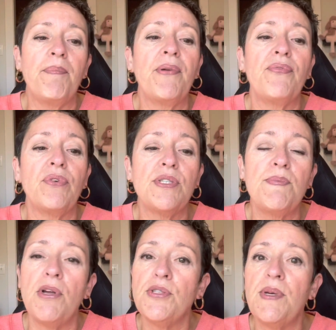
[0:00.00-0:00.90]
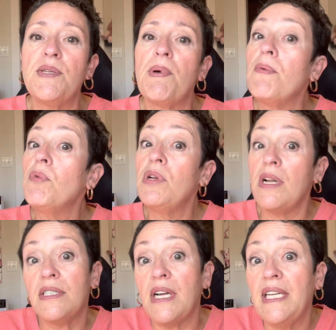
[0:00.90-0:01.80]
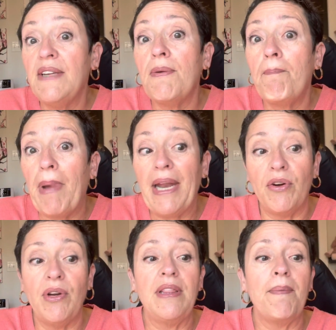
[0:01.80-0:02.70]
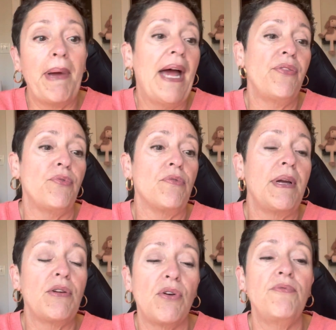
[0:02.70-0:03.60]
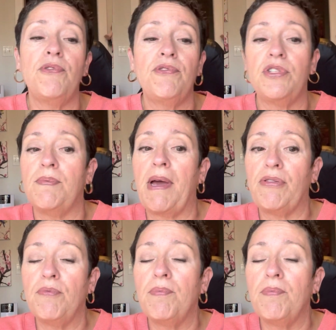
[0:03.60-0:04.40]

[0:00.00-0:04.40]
But for a small space, it probably would have done even better in the bathroom. I could have moved to the bathroom,